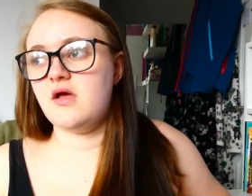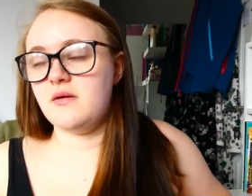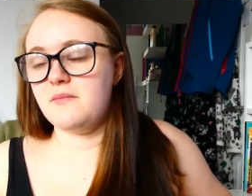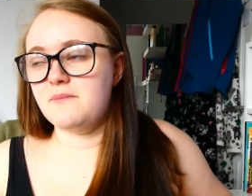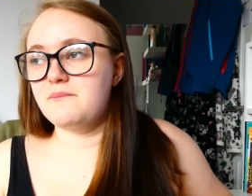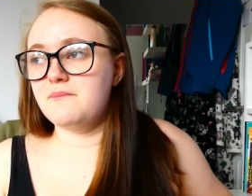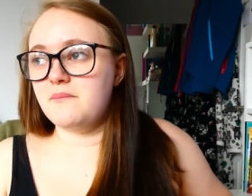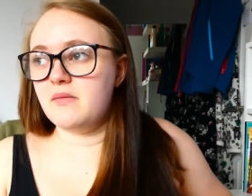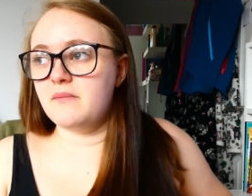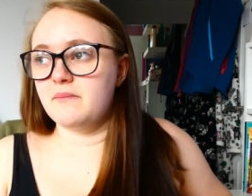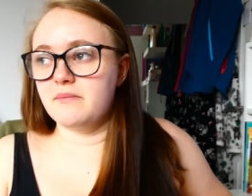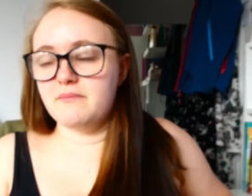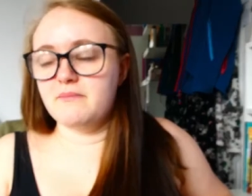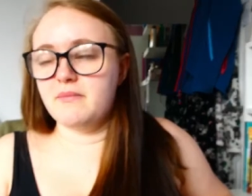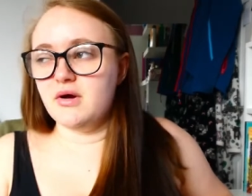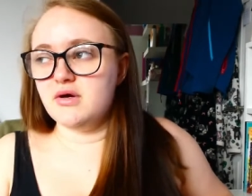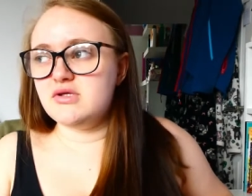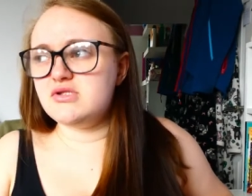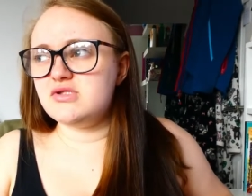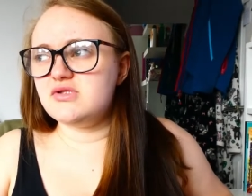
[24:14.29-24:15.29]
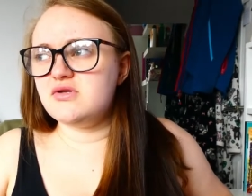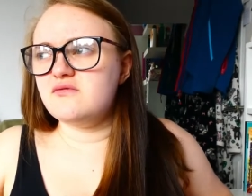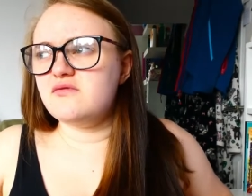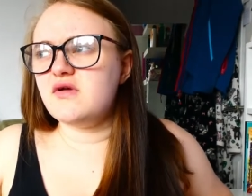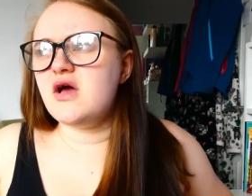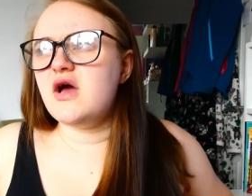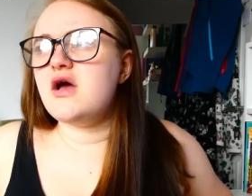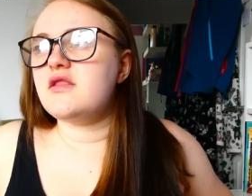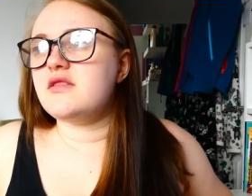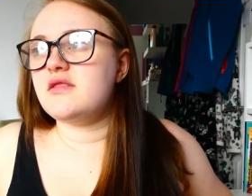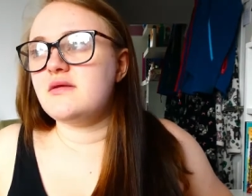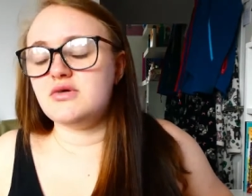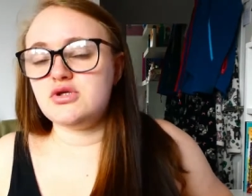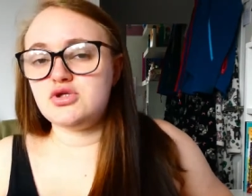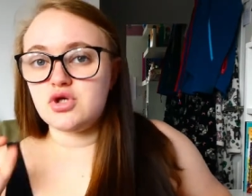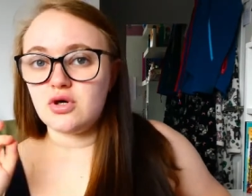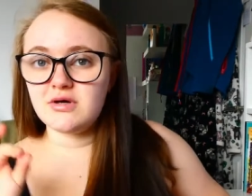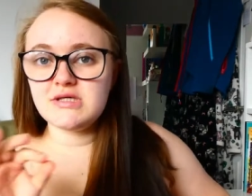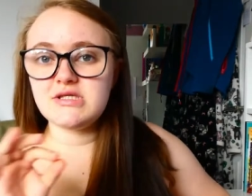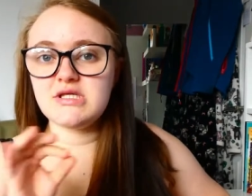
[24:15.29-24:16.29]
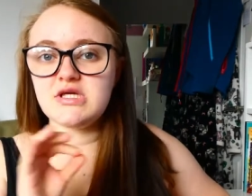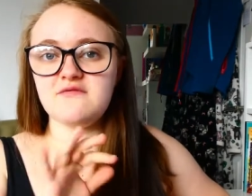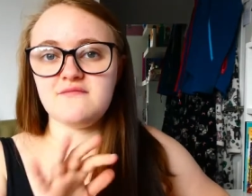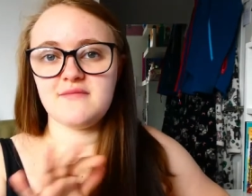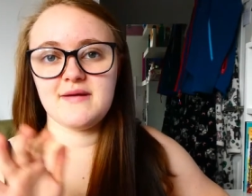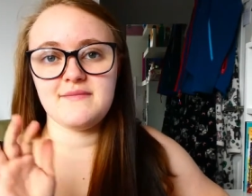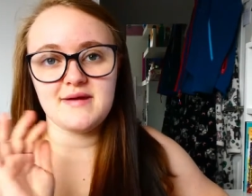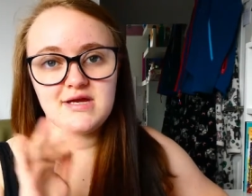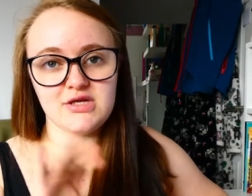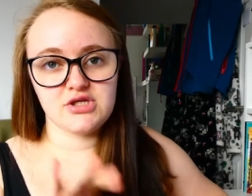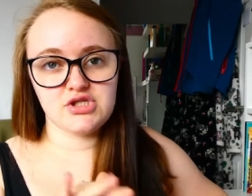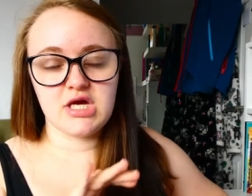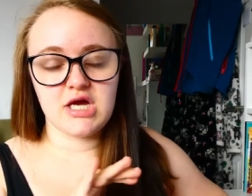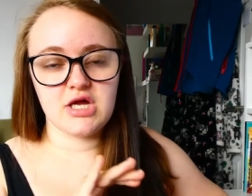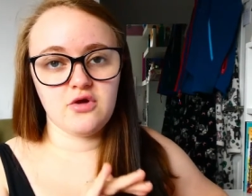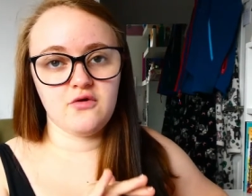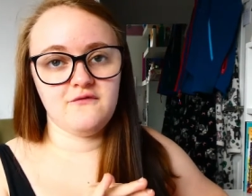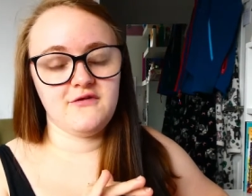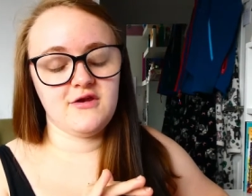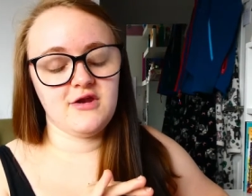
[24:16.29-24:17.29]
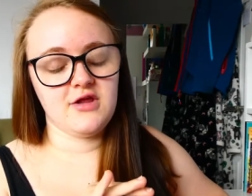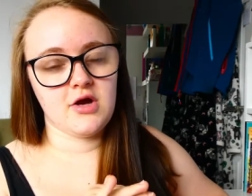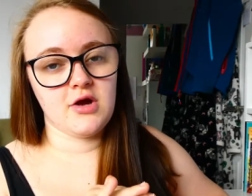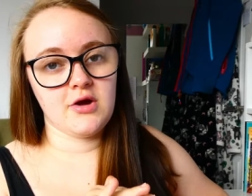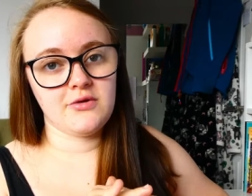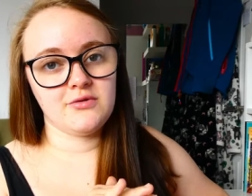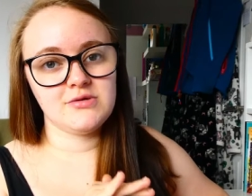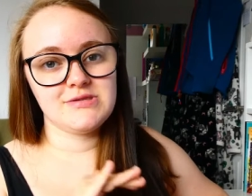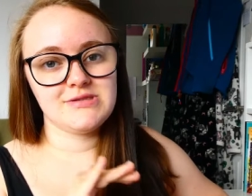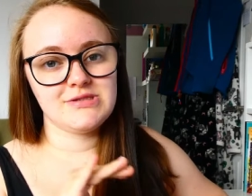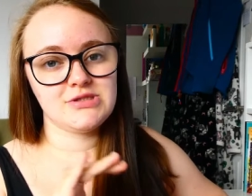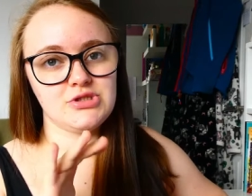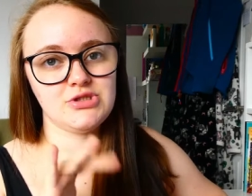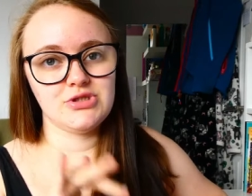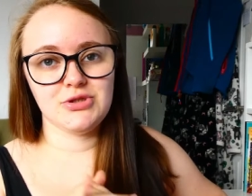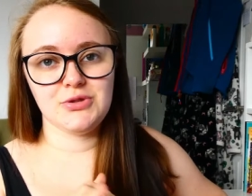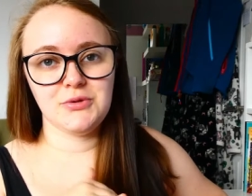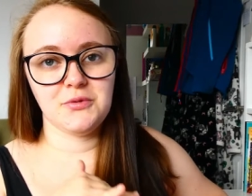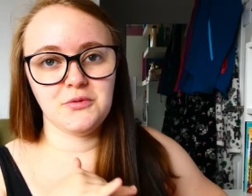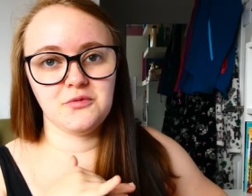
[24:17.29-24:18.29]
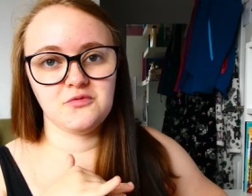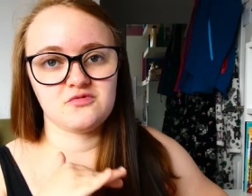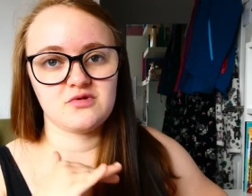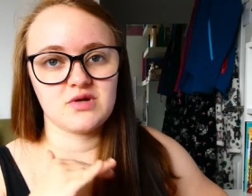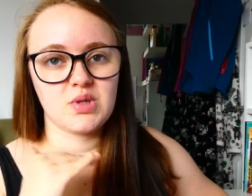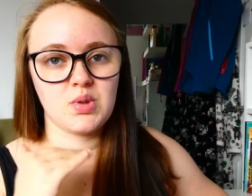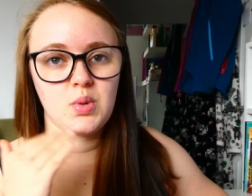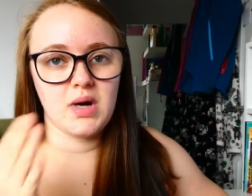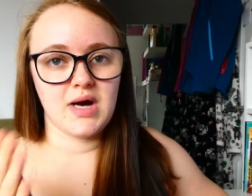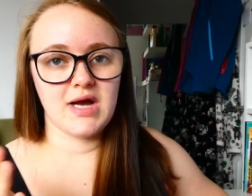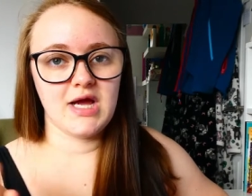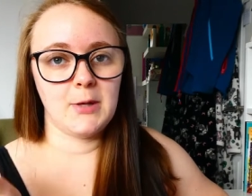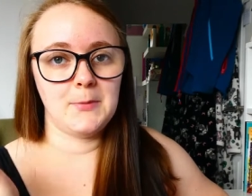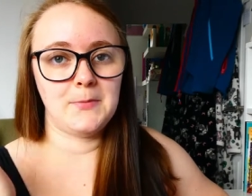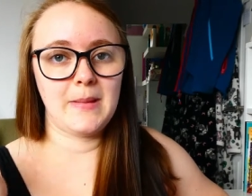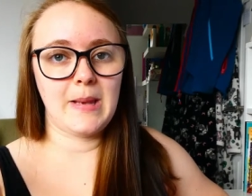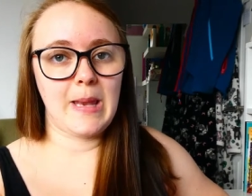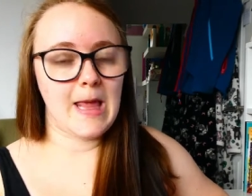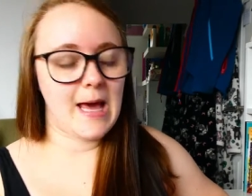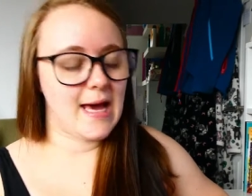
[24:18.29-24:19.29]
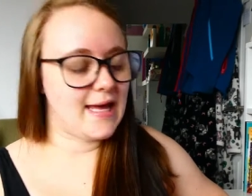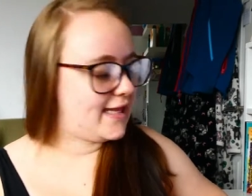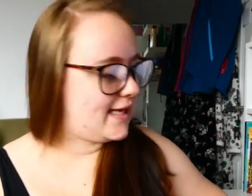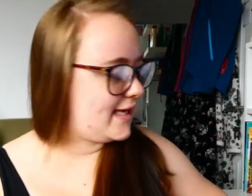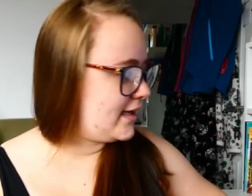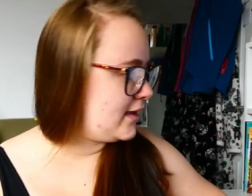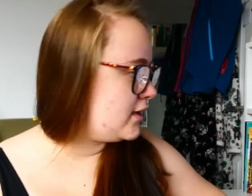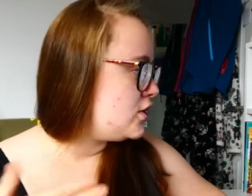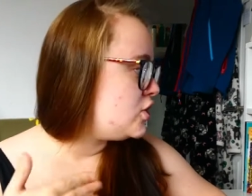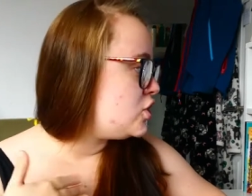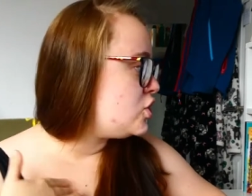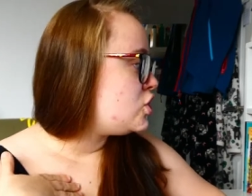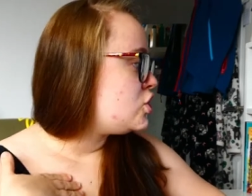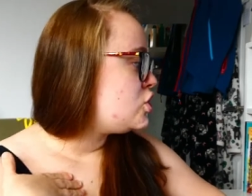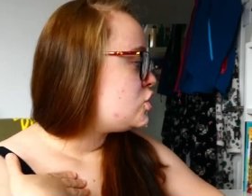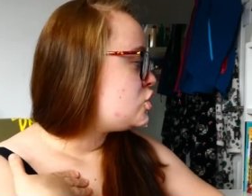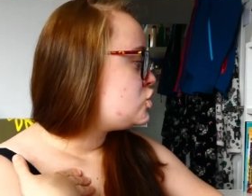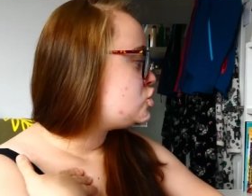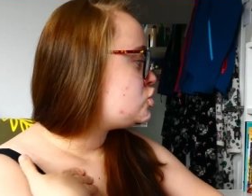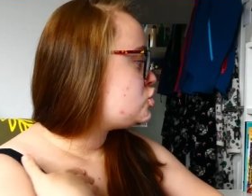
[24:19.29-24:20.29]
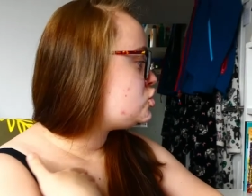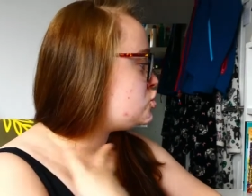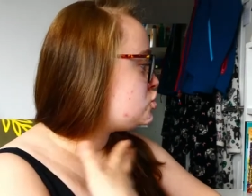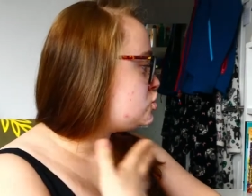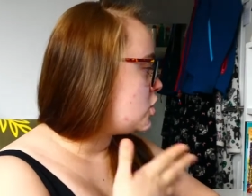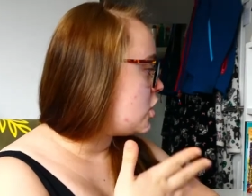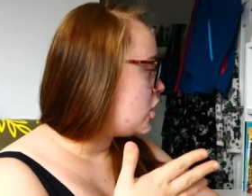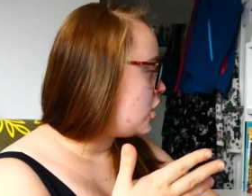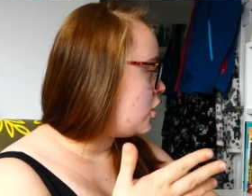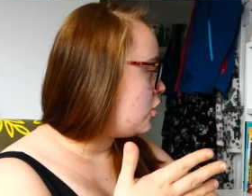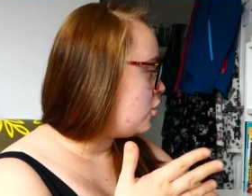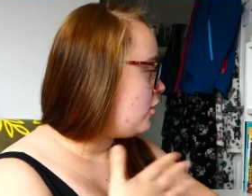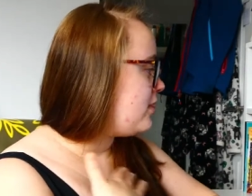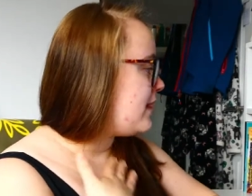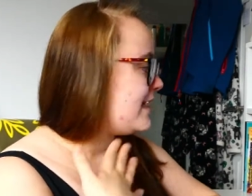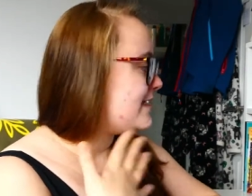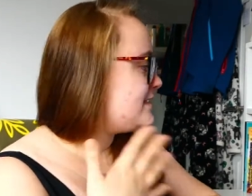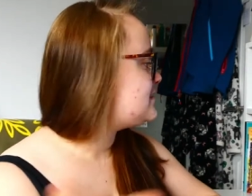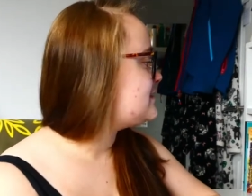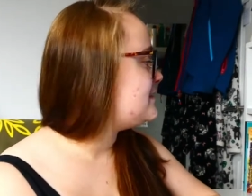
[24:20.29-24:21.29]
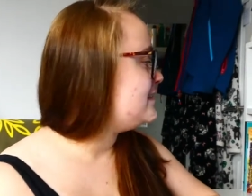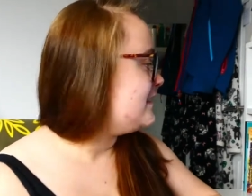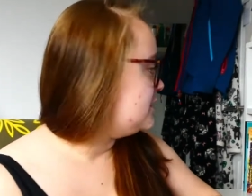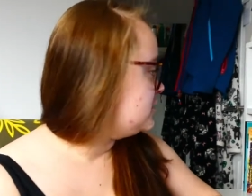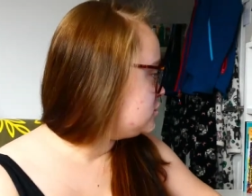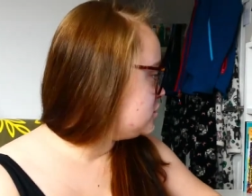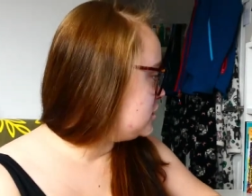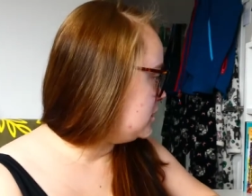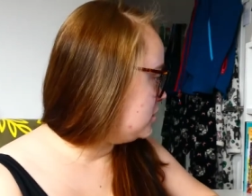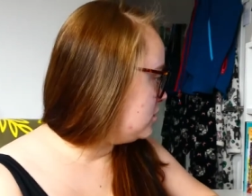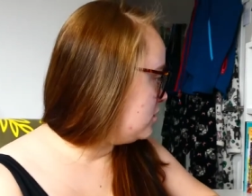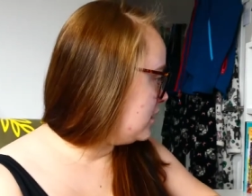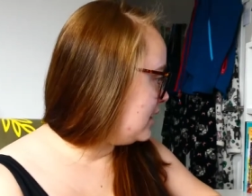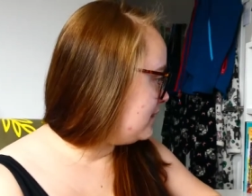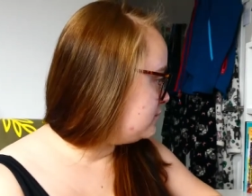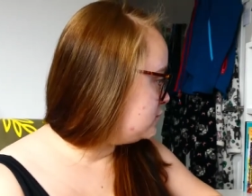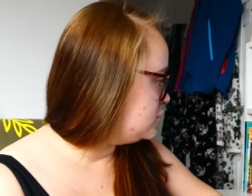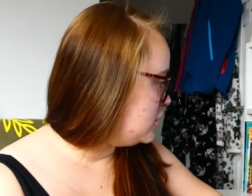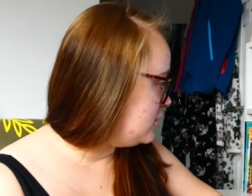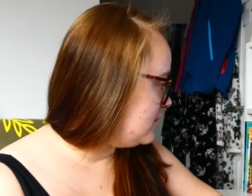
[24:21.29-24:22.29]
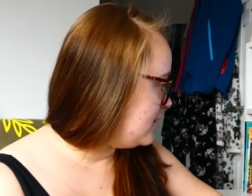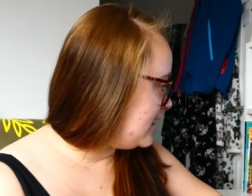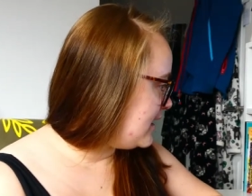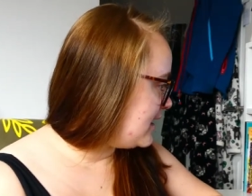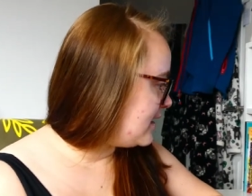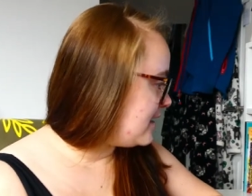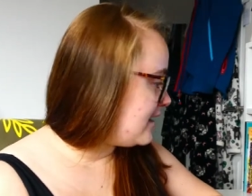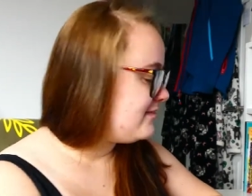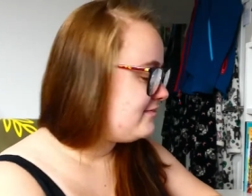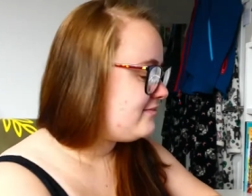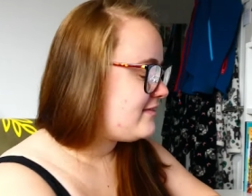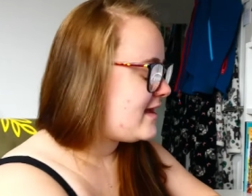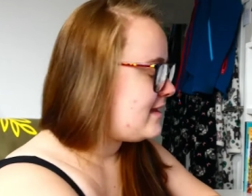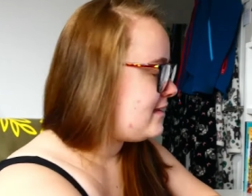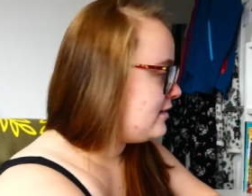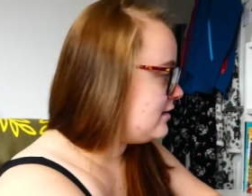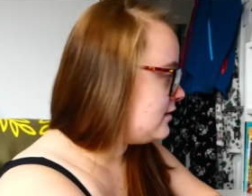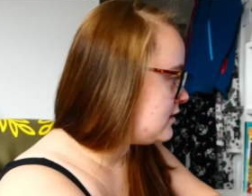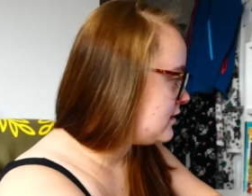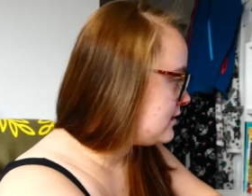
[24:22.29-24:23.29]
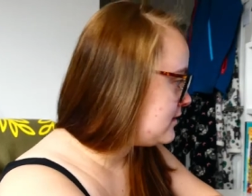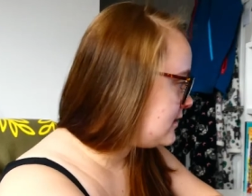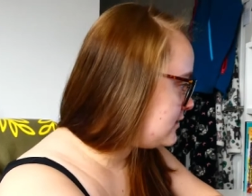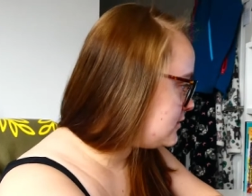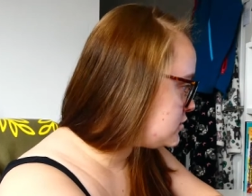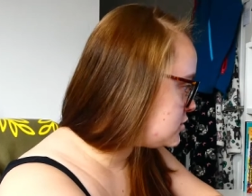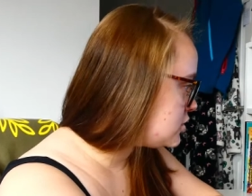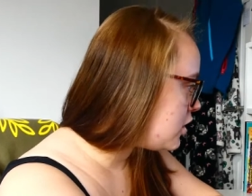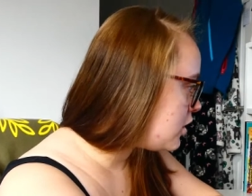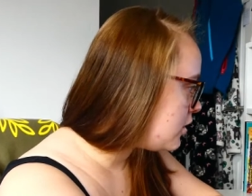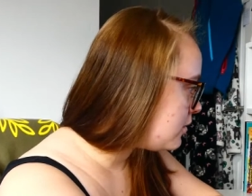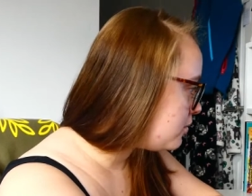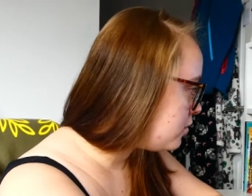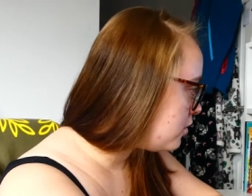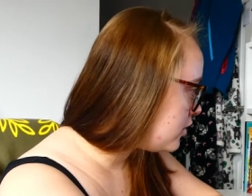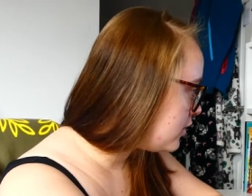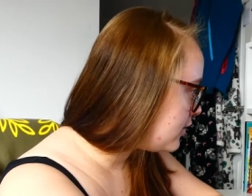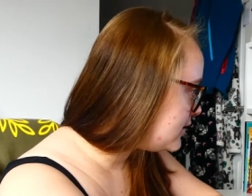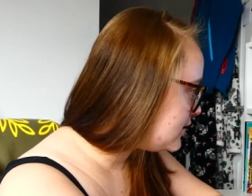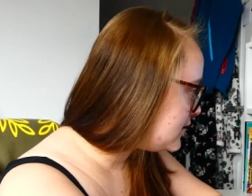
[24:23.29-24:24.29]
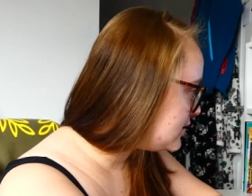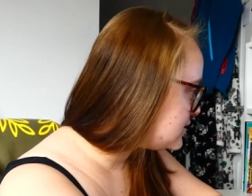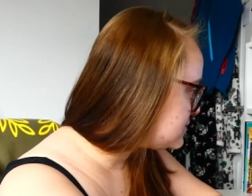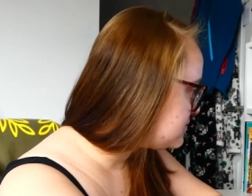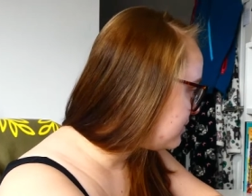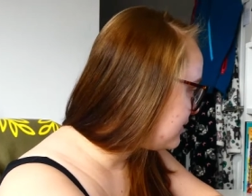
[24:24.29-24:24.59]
most of the majority of my main channel videos do require planning so that's literally all I'm doing and then the top one needs